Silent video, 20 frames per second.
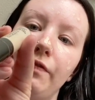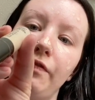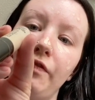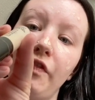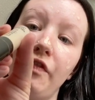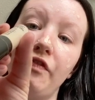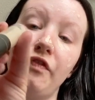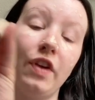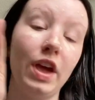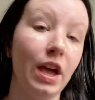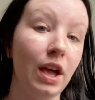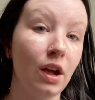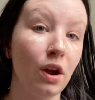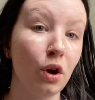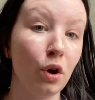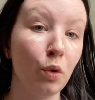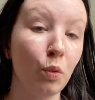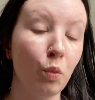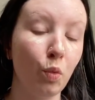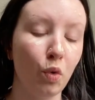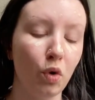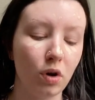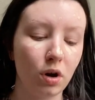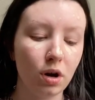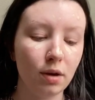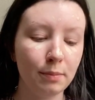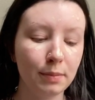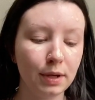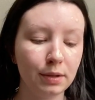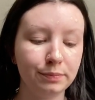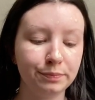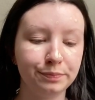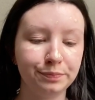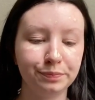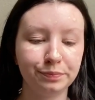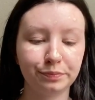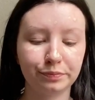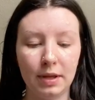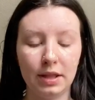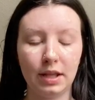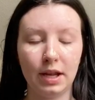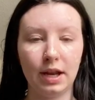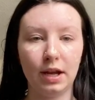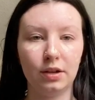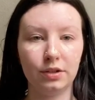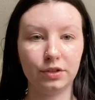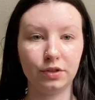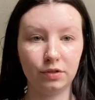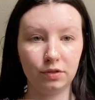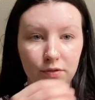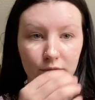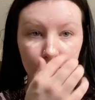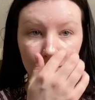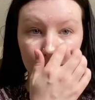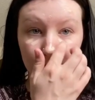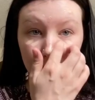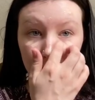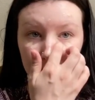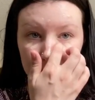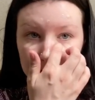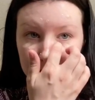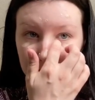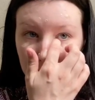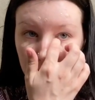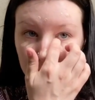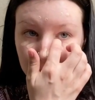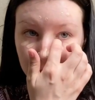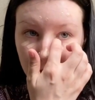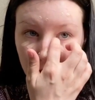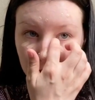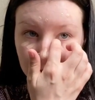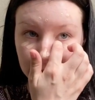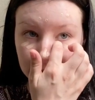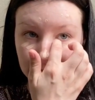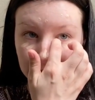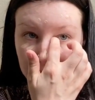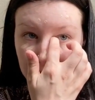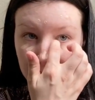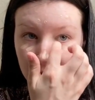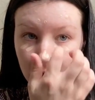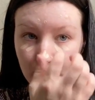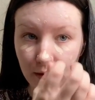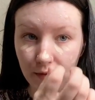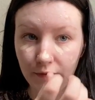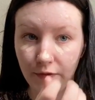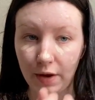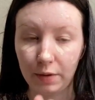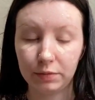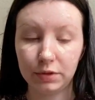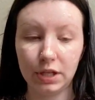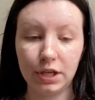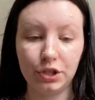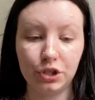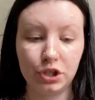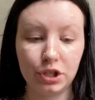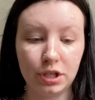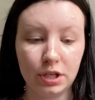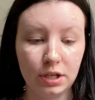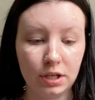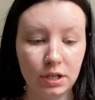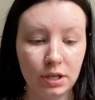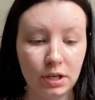Fair Warm. And then I also use the Smashbox foundation,